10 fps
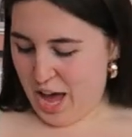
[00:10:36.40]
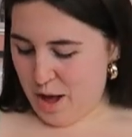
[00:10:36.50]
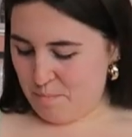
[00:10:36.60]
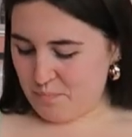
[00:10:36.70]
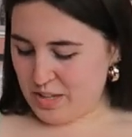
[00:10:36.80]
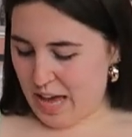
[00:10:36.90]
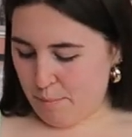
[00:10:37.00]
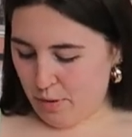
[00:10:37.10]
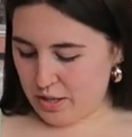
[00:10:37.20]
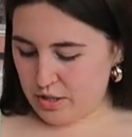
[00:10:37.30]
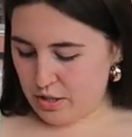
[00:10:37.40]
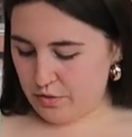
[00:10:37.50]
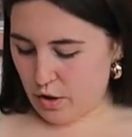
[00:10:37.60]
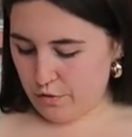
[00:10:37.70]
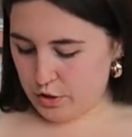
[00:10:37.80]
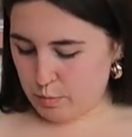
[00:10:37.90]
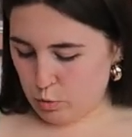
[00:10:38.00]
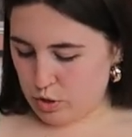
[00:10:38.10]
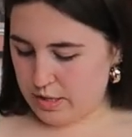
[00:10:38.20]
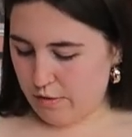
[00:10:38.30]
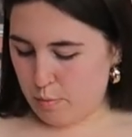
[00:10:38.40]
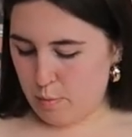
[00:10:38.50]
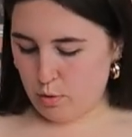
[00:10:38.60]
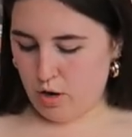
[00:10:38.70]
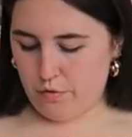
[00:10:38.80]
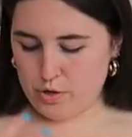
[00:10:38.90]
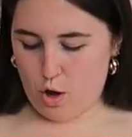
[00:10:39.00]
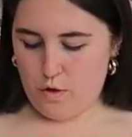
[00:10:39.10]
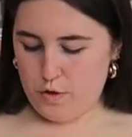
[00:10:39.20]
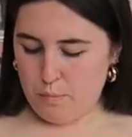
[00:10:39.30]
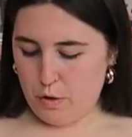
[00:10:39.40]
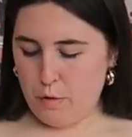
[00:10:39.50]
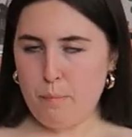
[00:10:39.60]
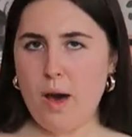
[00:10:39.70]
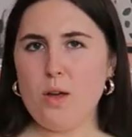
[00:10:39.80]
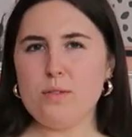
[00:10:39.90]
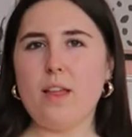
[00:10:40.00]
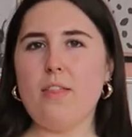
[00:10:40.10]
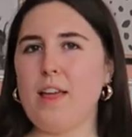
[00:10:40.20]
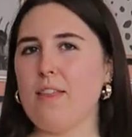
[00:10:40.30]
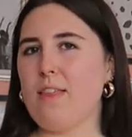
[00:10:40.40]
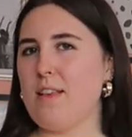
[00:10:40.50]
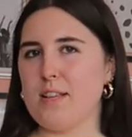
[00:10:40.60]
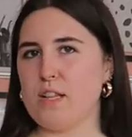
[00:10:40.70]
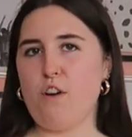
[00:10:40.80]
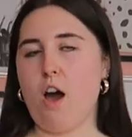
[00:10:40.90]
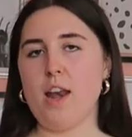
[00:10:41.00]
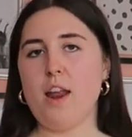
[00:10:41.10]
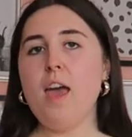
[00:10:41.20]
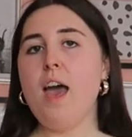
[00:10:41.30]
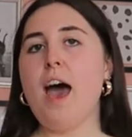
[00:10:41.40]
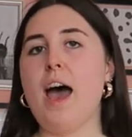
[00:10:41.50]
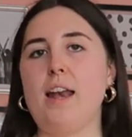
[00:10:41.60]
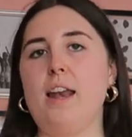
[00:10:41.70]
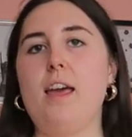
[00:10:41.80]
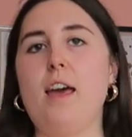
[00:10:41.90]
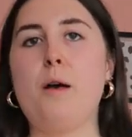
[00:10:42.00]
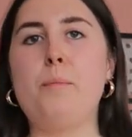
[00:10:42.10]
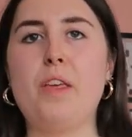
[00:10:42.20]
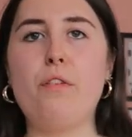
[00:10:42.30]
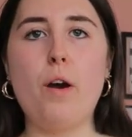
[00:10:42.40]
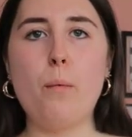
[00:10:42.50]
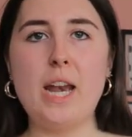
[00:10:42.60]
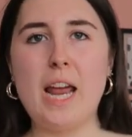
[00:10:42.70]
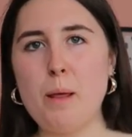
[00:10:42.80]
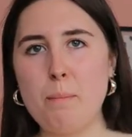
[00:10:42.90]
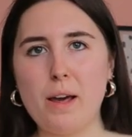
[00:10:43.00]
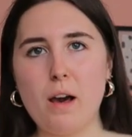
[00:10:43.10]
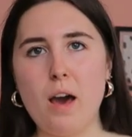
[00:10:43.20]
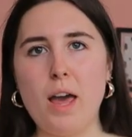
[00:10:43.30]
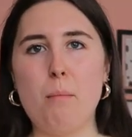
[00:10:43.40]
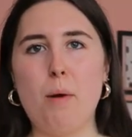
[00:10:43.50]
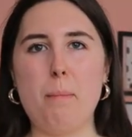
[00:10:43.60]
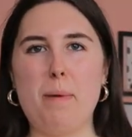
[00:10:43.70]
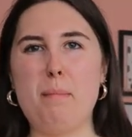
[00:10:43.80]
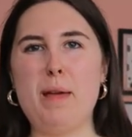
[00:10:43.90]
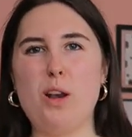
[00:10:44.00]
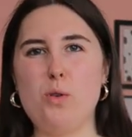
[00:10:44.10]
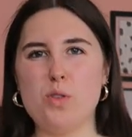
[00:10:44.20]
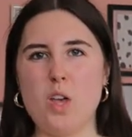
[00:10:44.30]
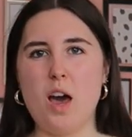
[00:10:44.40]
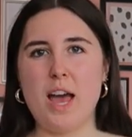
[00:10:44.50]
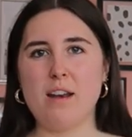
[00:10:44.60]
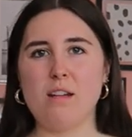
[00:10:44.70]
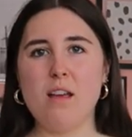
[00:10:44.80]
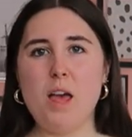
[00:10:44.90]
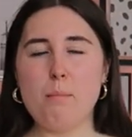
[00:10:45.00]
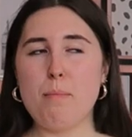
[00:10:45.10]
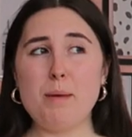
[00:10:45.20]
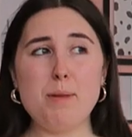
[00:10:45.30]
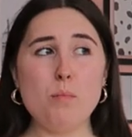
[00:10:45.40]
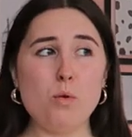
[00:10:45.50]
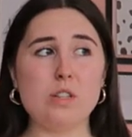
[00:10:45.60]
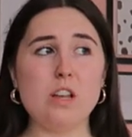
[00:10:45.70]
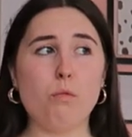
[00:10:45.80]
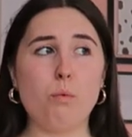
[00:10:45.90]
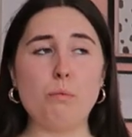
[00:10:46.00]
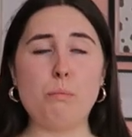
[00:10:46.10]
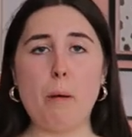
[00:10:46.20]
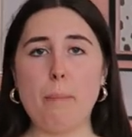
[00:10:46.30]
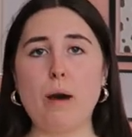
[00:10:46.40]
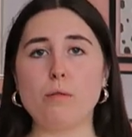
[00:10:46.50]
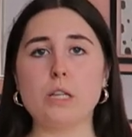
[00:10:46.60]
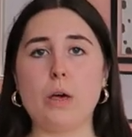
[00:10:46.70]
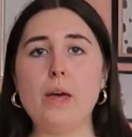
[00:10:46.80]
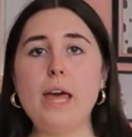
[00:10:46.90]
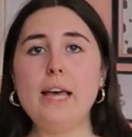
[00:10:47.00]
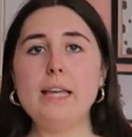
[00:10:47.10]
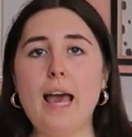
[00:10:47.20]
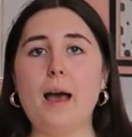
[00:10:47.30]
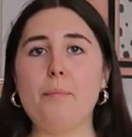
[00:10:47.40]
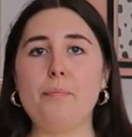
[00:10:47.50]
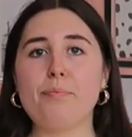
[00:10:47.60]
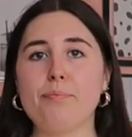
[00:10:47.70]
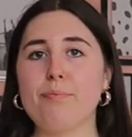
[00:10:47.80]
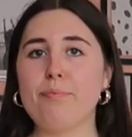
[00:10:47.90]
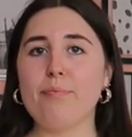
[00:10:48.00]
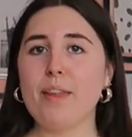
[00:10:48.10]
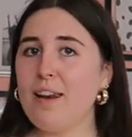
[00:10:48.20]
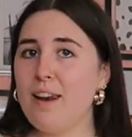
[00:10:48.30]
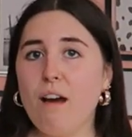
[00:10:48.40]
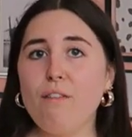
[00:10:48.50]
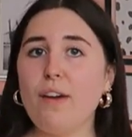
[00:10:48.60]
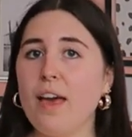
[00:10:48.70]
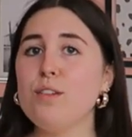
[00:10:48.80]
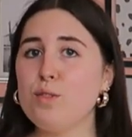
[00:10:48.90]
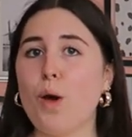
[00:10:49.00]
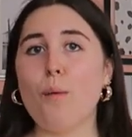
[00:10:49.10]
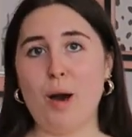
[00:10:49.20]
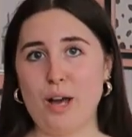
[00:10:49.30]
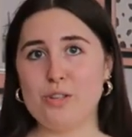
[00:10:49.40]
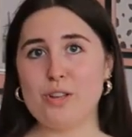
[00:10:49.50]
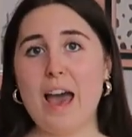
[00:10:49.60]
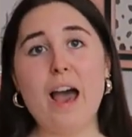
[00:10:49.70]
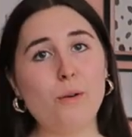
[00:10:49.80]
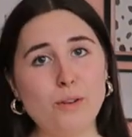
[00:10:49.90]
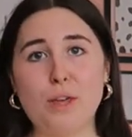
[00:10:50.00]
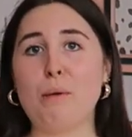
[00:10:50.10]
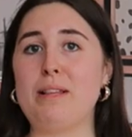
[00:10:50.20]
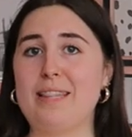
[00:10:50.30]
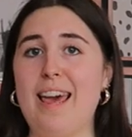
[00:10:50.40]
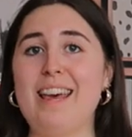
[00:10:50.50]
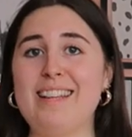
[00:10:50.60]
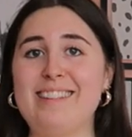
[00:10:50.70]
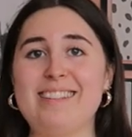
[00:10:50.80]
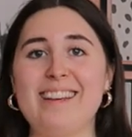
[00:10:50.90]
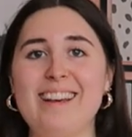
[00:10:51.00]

um yeah but i could have gone for some small just have a bit more coverage over the boob but i also think that this is fine and um if i went any bigger it might be a bit looser and maybe more stuff would pop out so yeah love it so much how cute is this